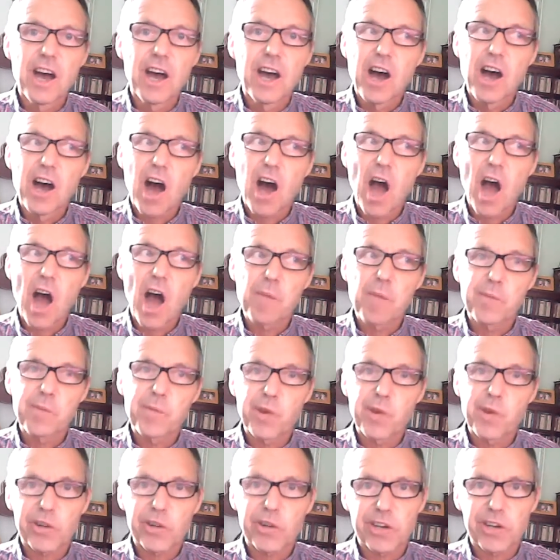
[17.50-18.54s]
I'm
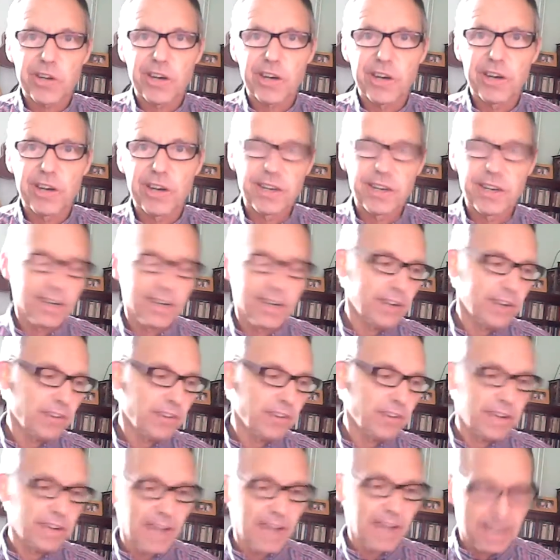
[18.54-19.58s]
not a
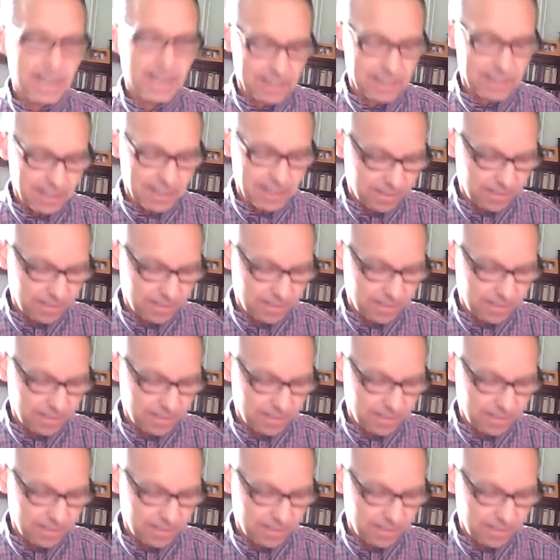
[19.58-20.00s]
great editor.